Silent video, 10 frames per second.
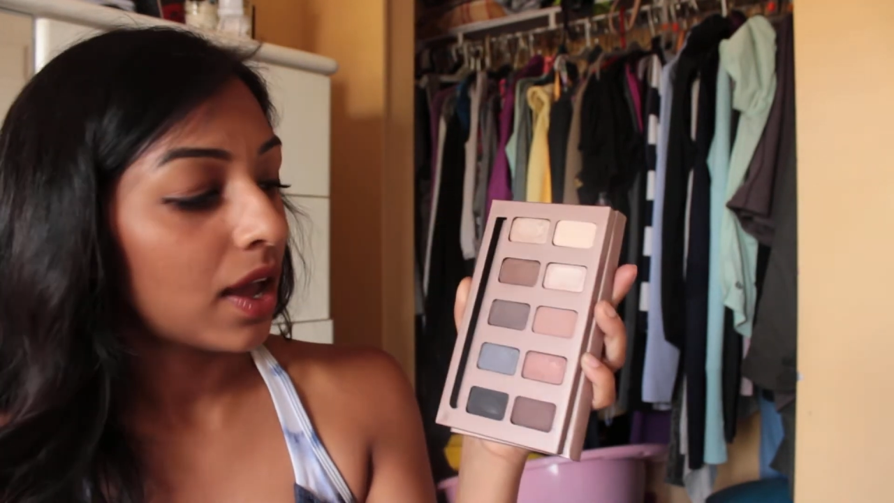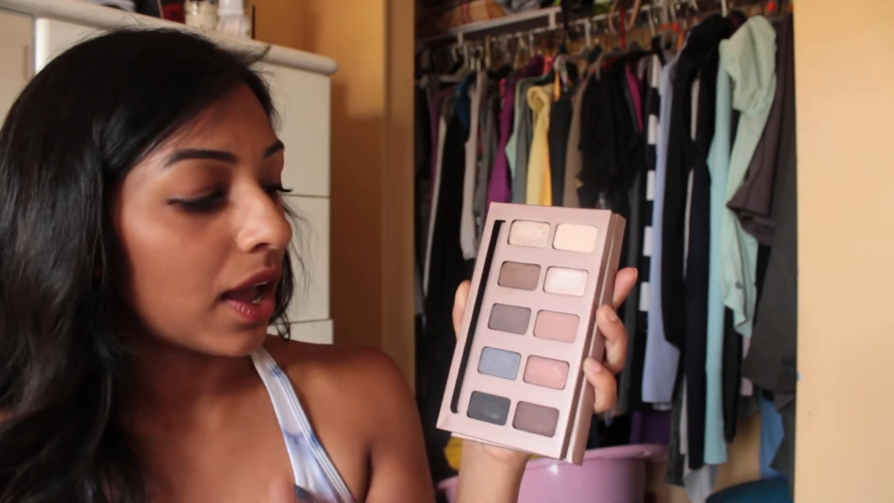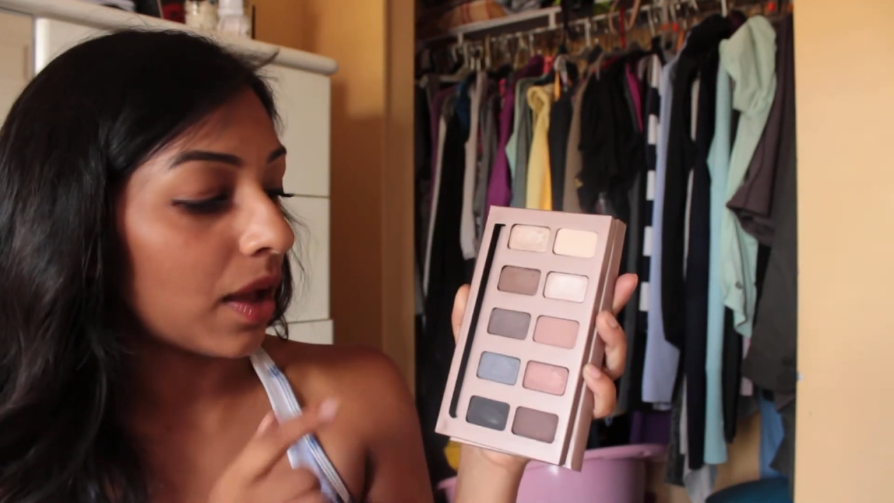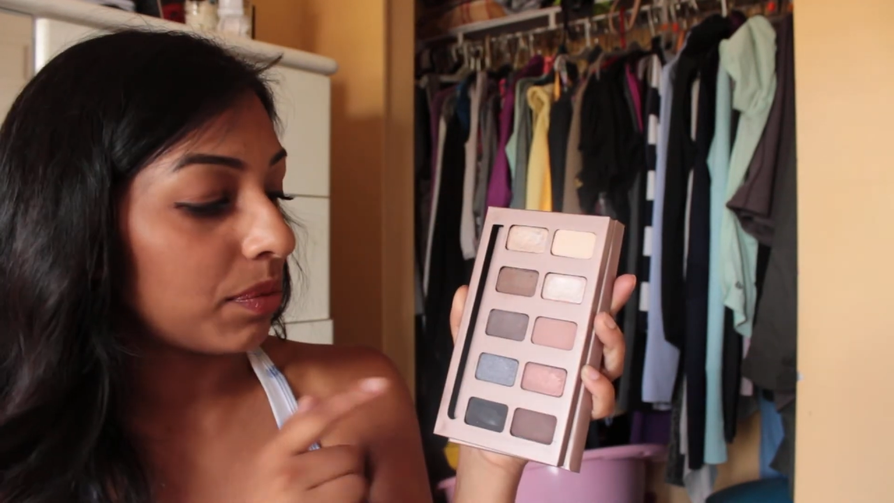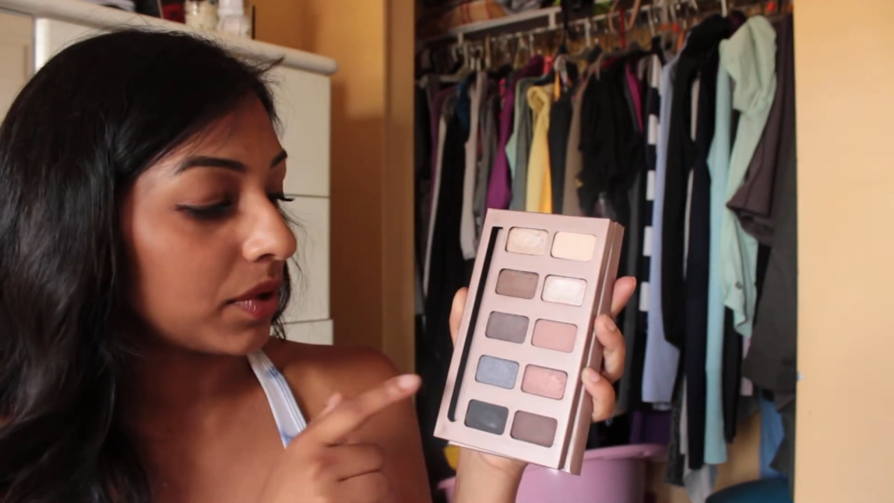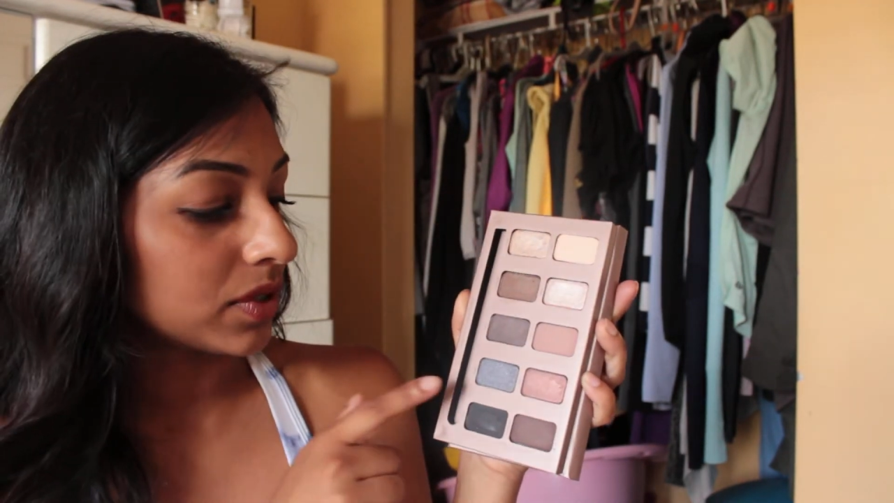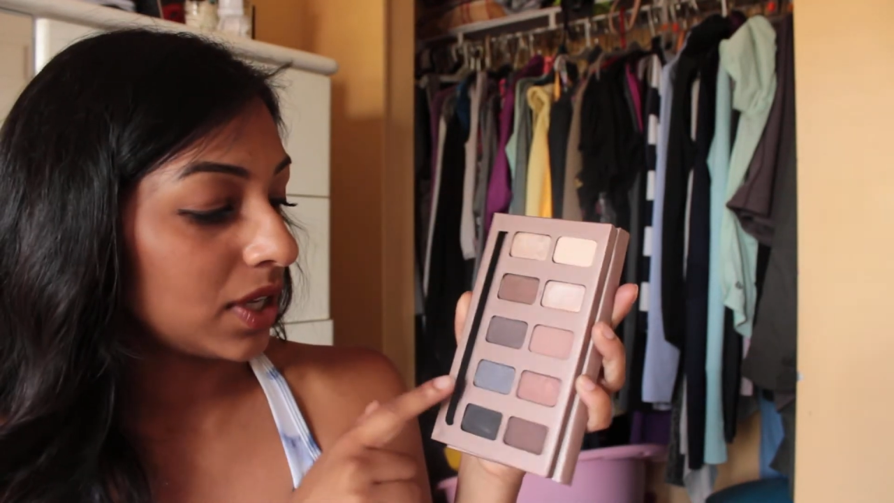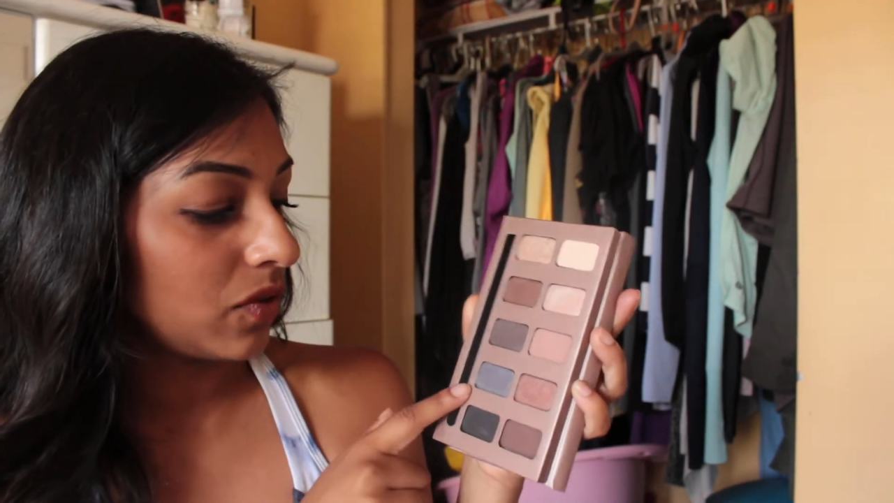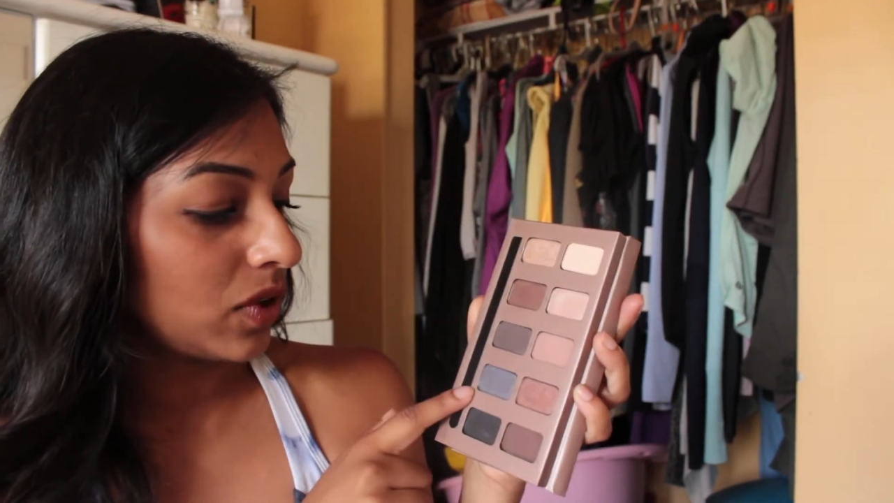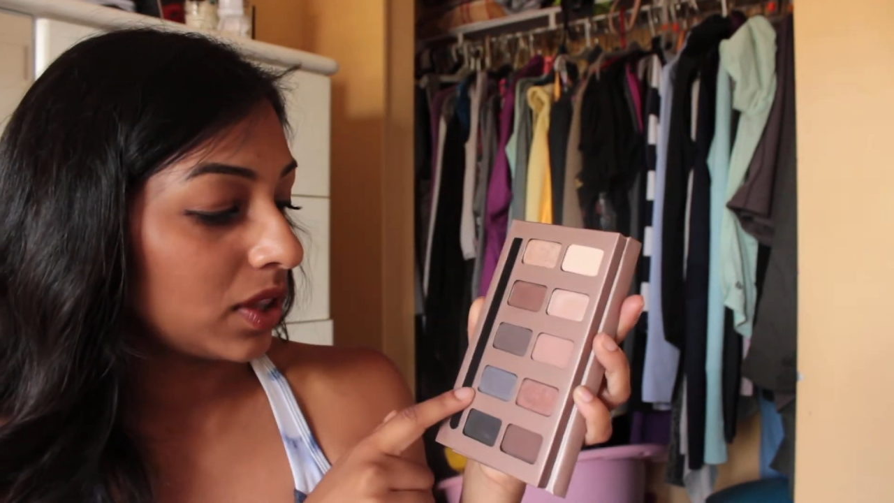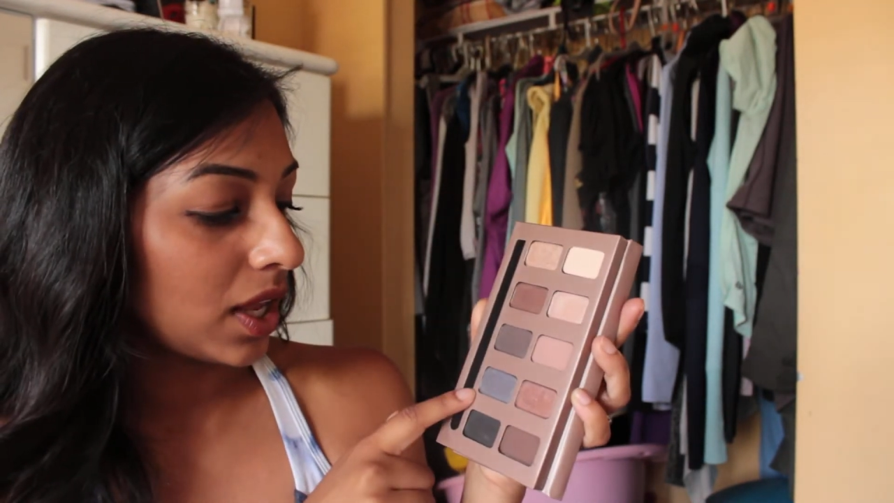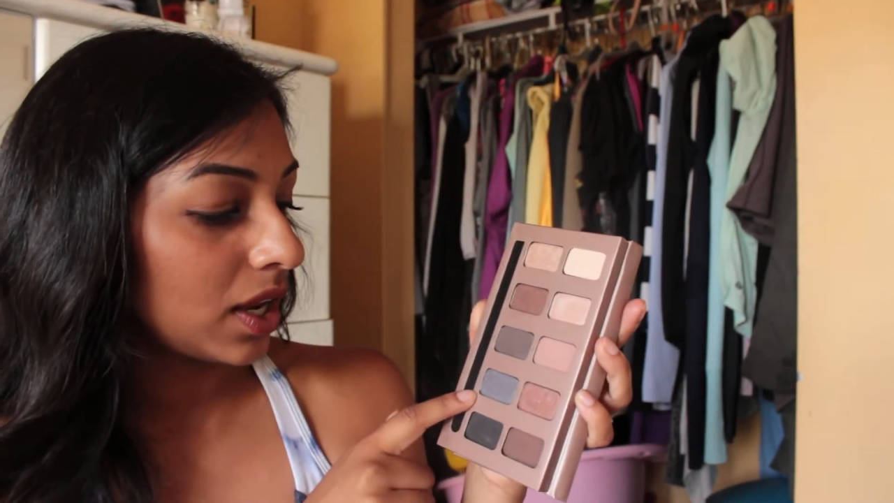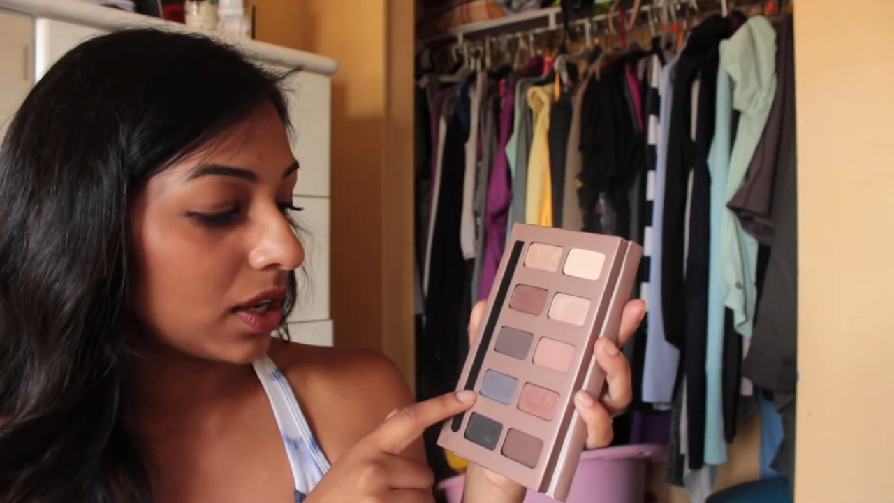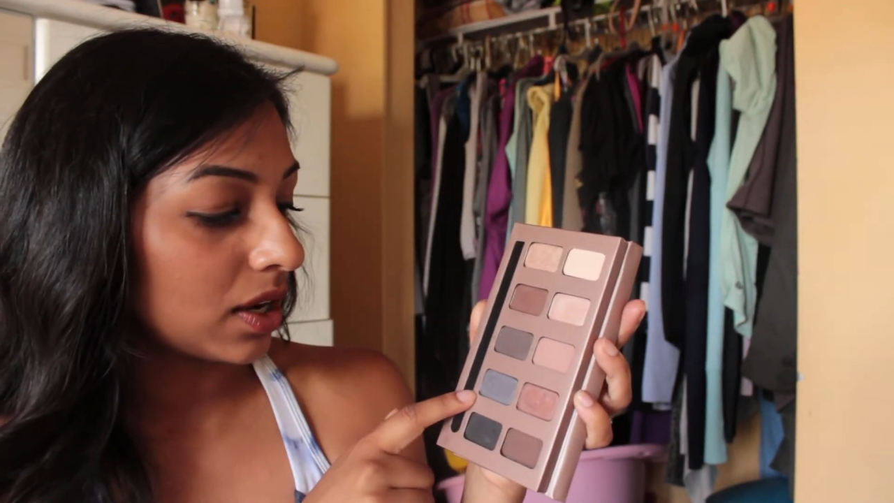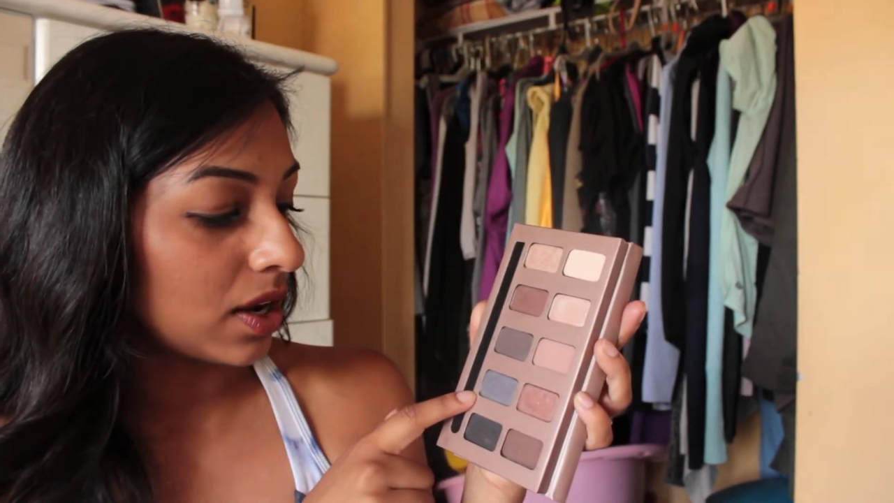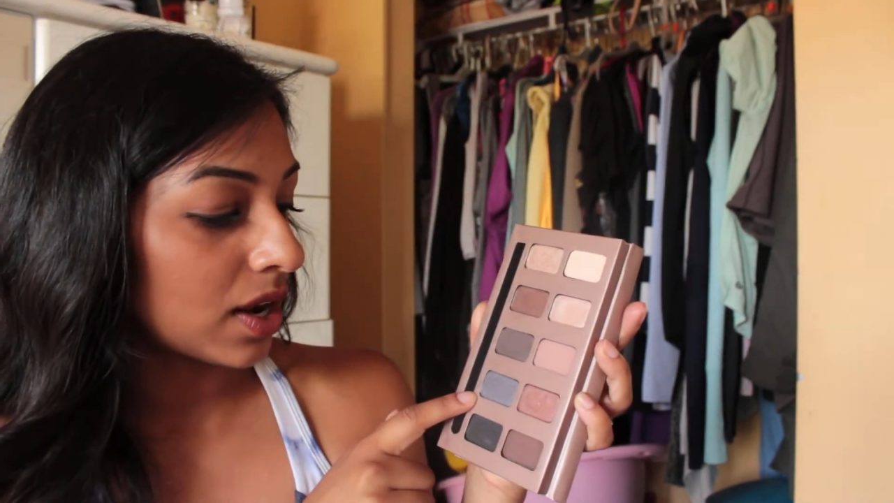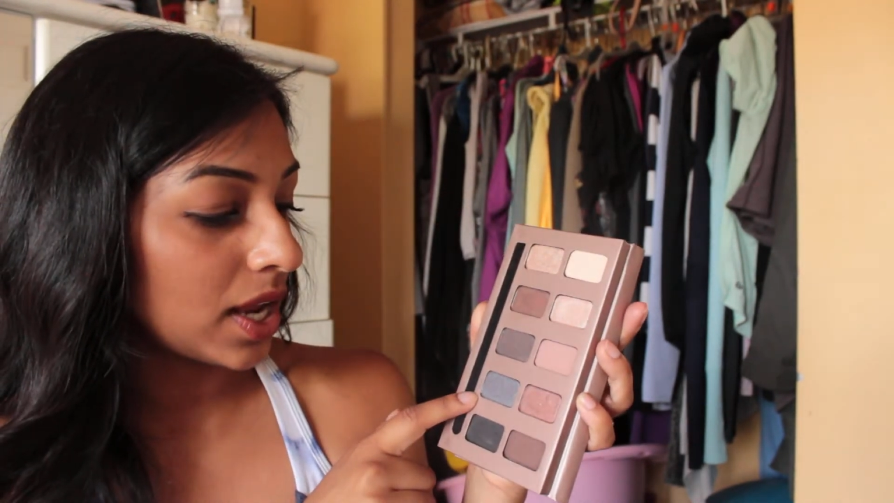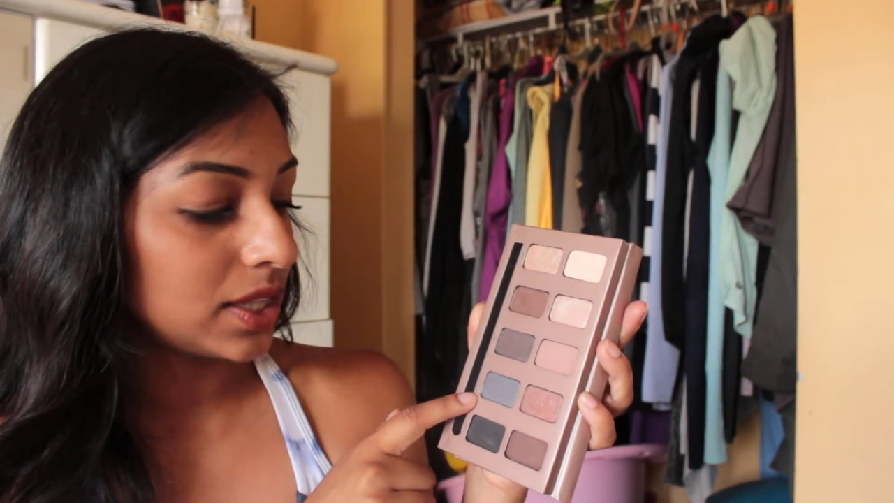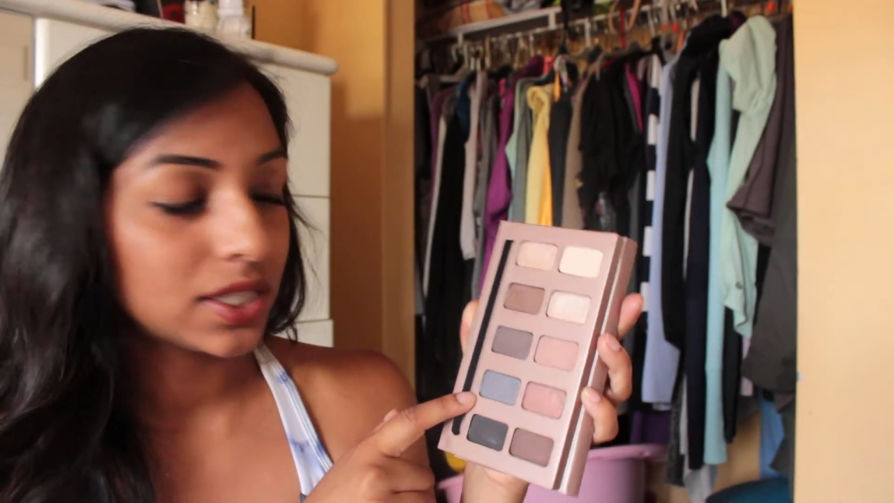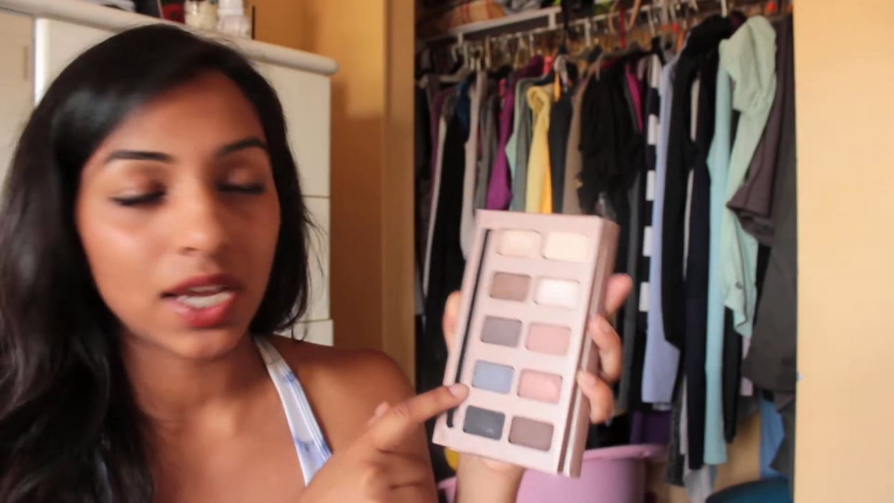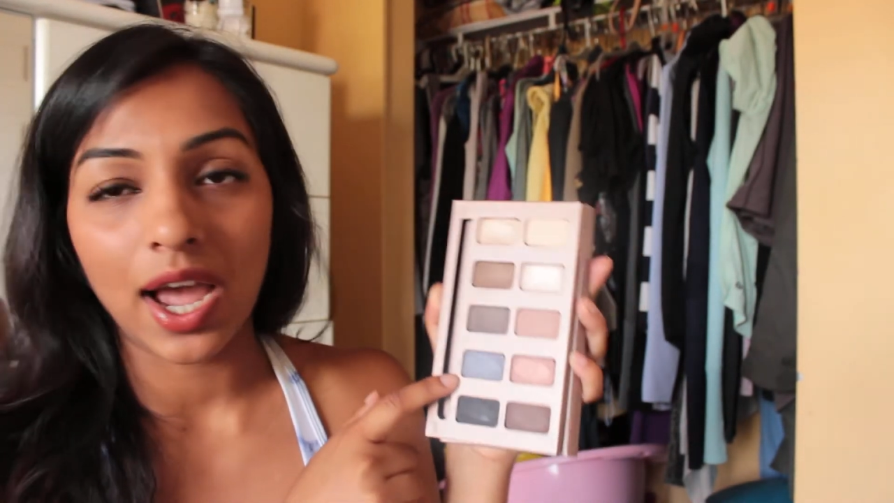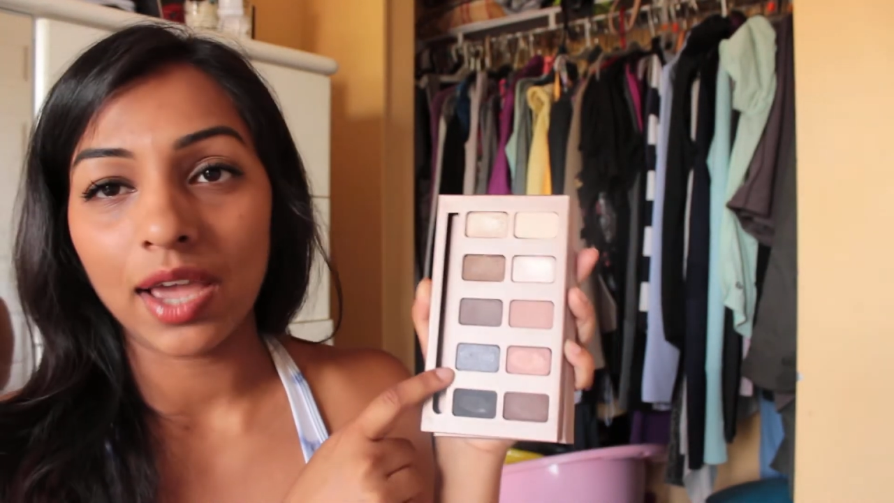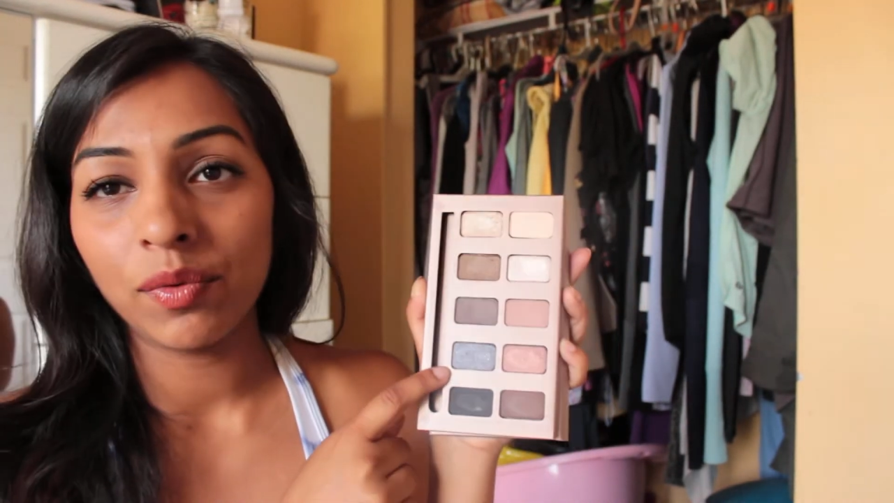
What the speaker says: There's even like Night Sky,